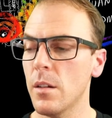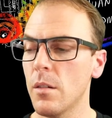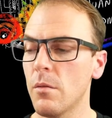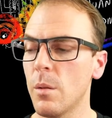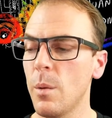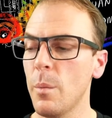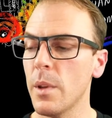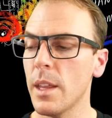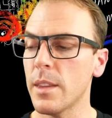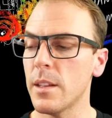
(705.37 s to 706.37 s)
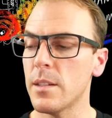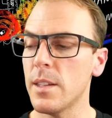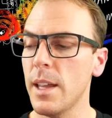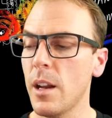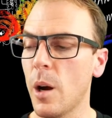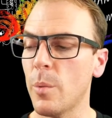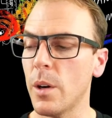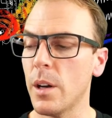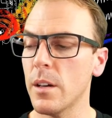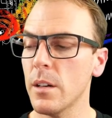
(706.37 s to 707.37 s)
Remember that the Z
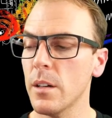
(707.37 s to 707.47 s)
operator